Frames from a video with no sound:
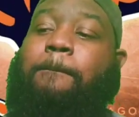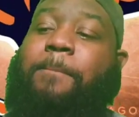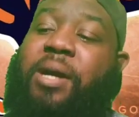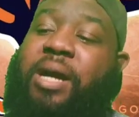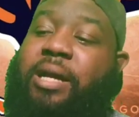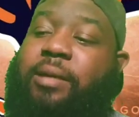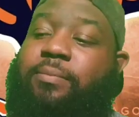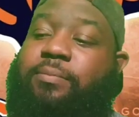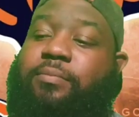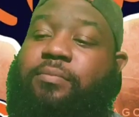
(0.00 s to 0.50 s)

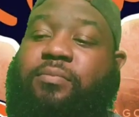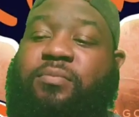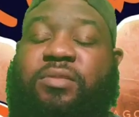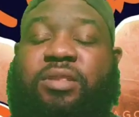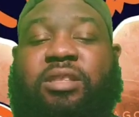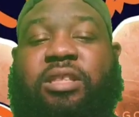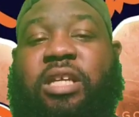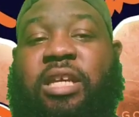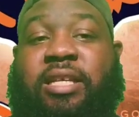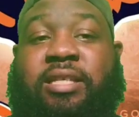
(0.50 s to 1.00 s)
but
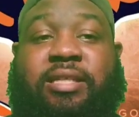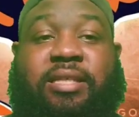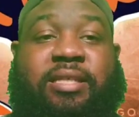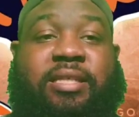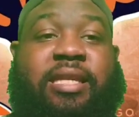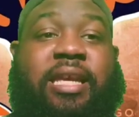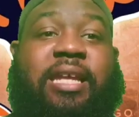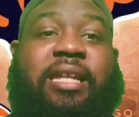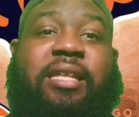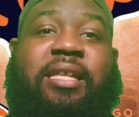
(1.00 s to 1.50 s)
he's a
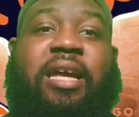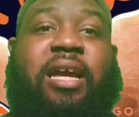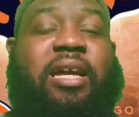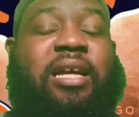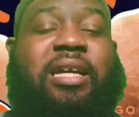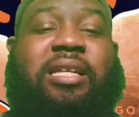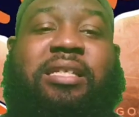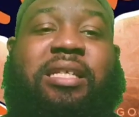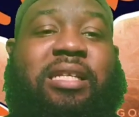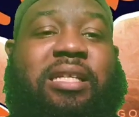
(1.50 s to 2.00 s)
sitting duck
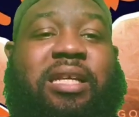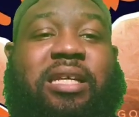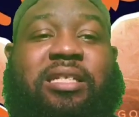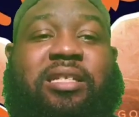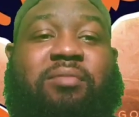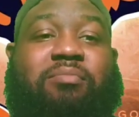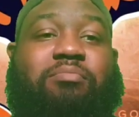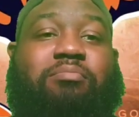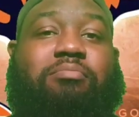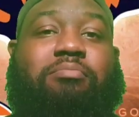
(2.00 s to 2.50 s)
because
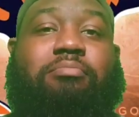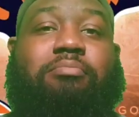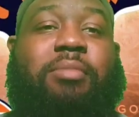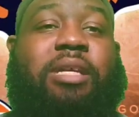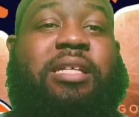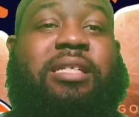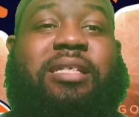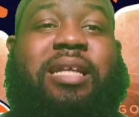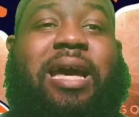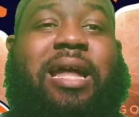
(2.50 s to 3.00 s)

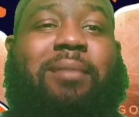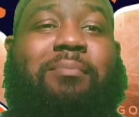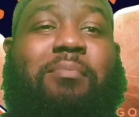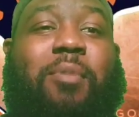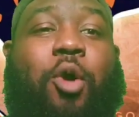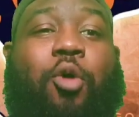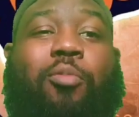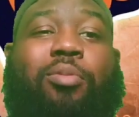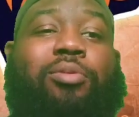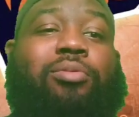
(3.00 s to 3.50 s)
he's not
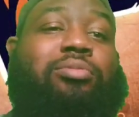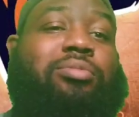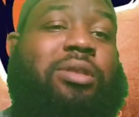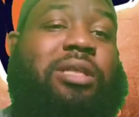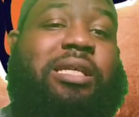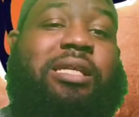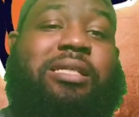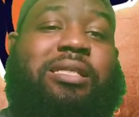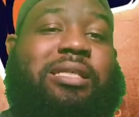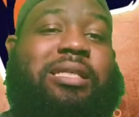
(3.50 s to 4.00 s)
mobile.
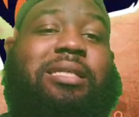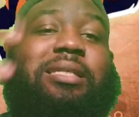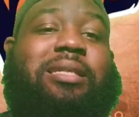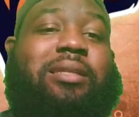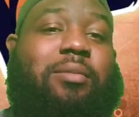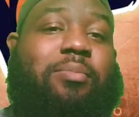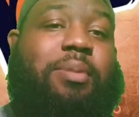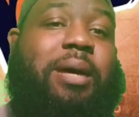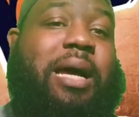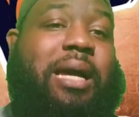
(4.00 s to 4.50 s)
He's six
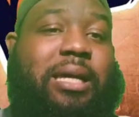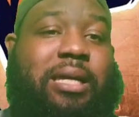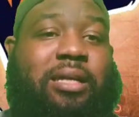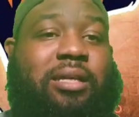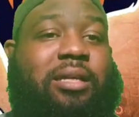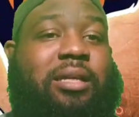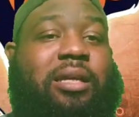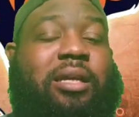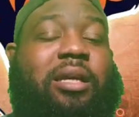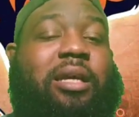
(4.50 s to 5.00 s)
in the pocket.
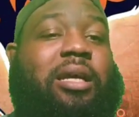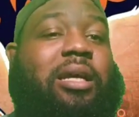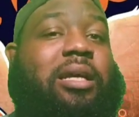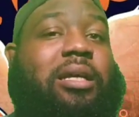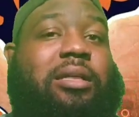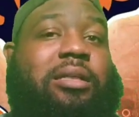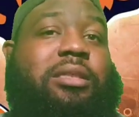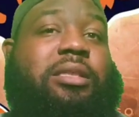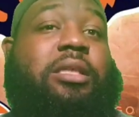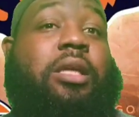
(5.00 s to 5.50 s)

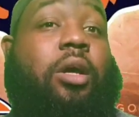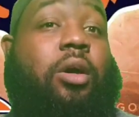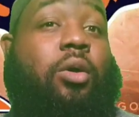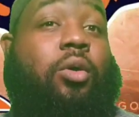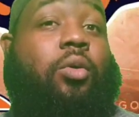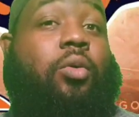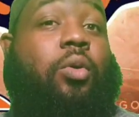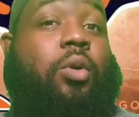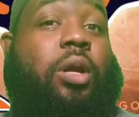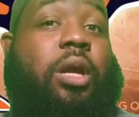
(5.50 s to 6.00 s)

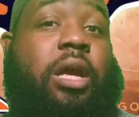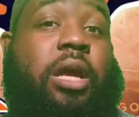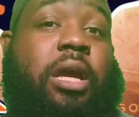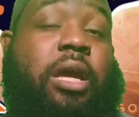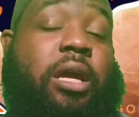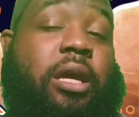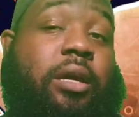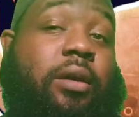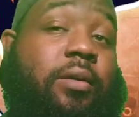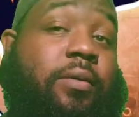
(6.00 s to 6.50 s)
So
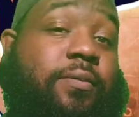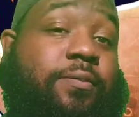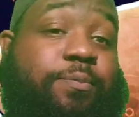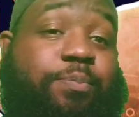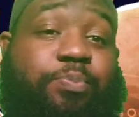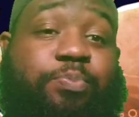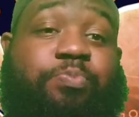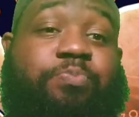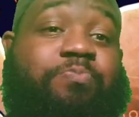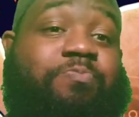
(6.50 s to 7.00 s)
if
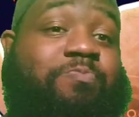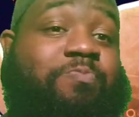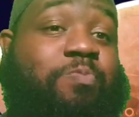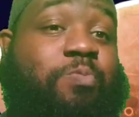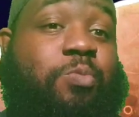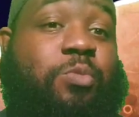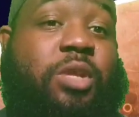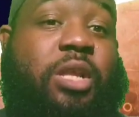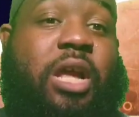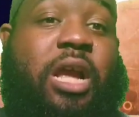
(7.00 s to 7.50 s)

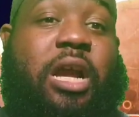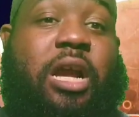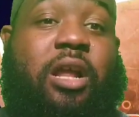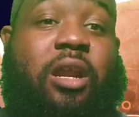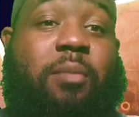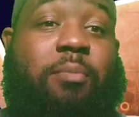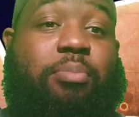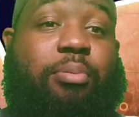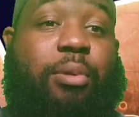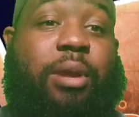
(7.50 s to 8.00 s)
they're
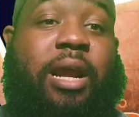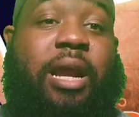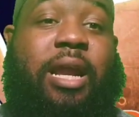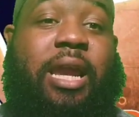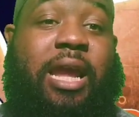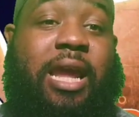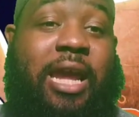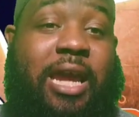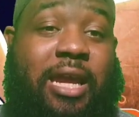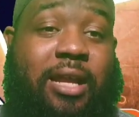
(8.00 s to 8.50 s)
going to
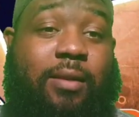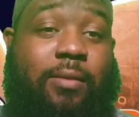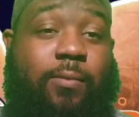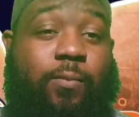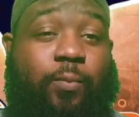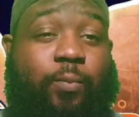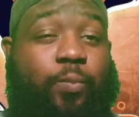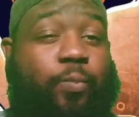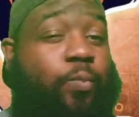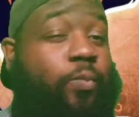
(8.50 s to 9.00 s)
bring the heat,
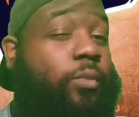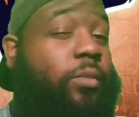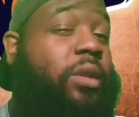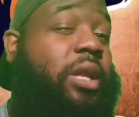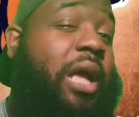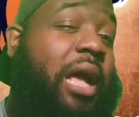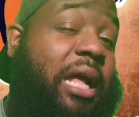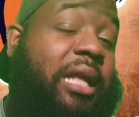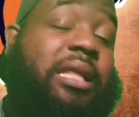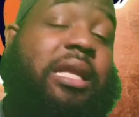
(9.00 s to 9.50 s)

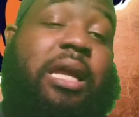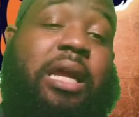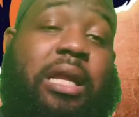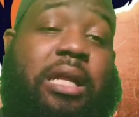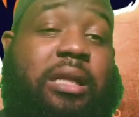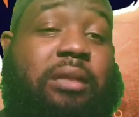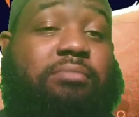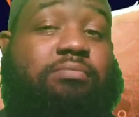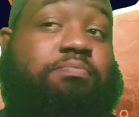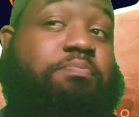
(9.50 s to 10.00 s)

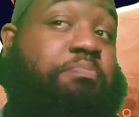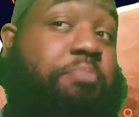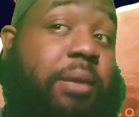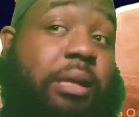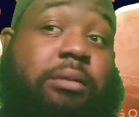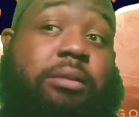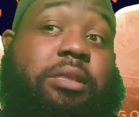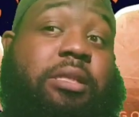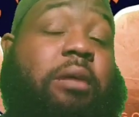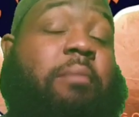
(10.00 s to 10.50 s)

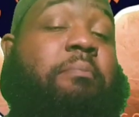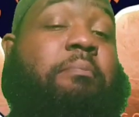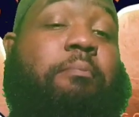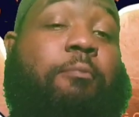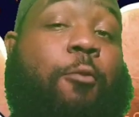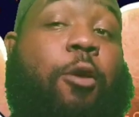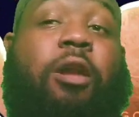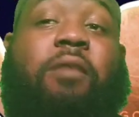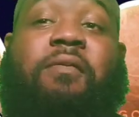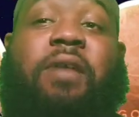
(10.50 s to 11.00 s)

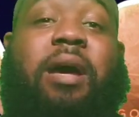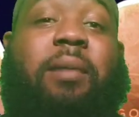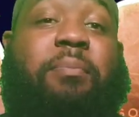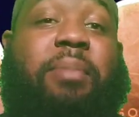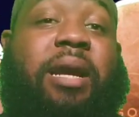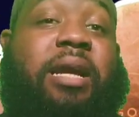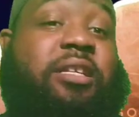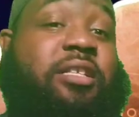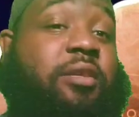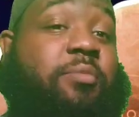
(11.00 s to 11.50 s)
one of our
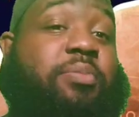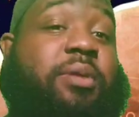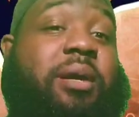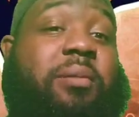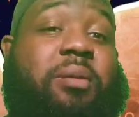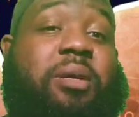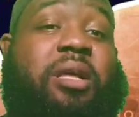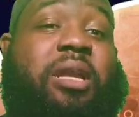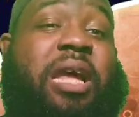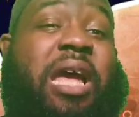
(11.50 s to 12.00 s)
Bears are
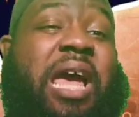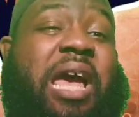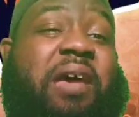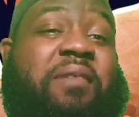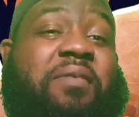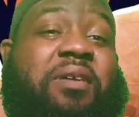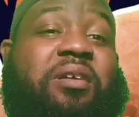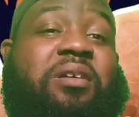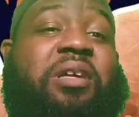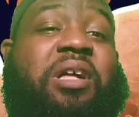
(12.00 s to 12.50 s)
probably going to
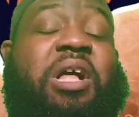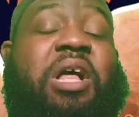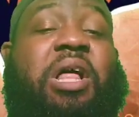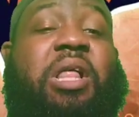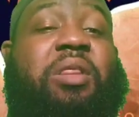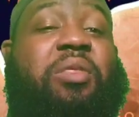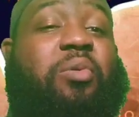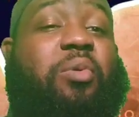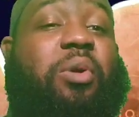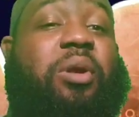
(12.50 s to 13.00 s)
have
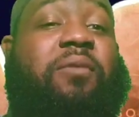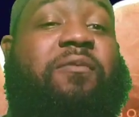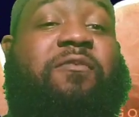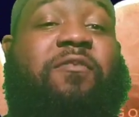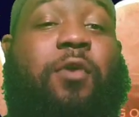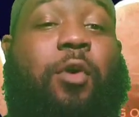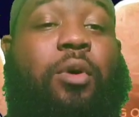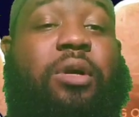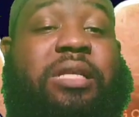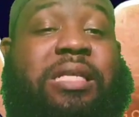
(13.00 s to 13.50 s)

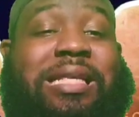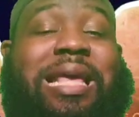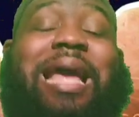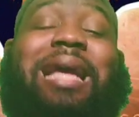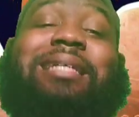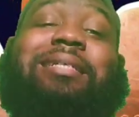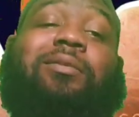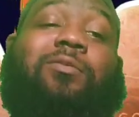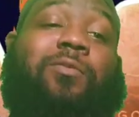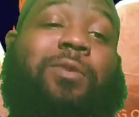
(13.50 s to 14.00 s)
3-4
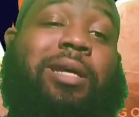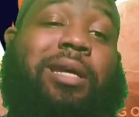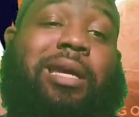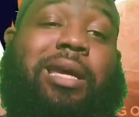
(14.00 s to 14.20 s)
sacks away.